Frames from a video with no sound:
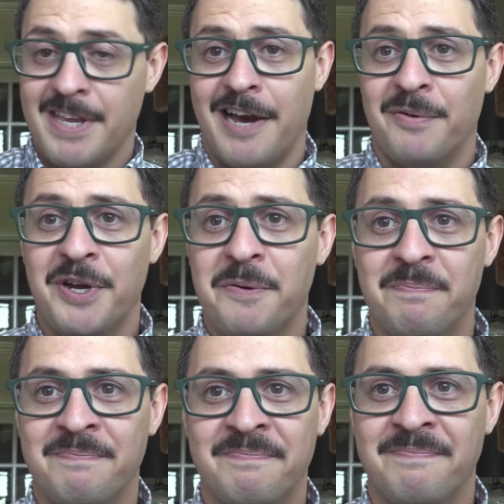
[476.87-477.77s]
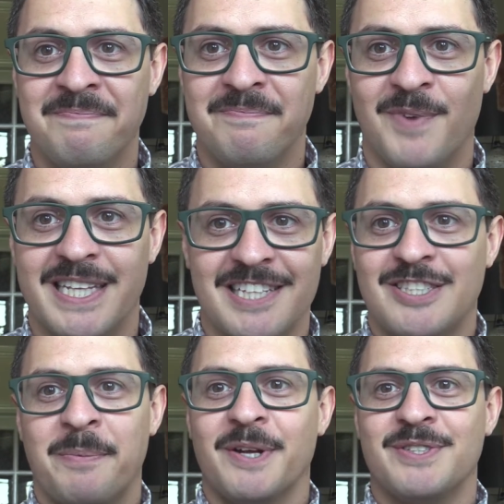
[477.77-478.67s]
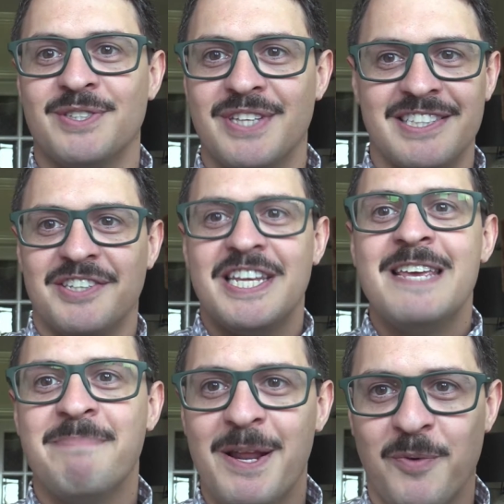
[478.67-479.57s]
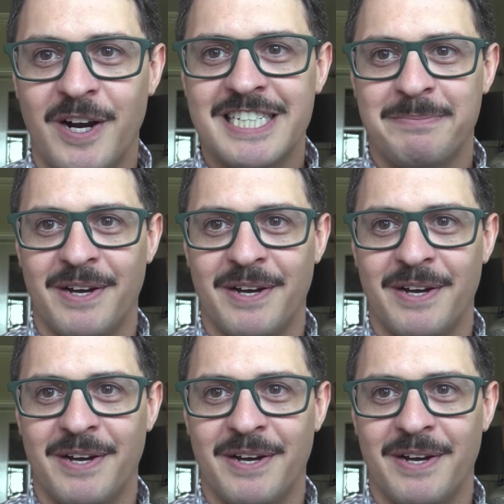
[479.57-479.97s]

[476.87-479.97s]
I don't know, right? That's someone else's, that's a teammate worries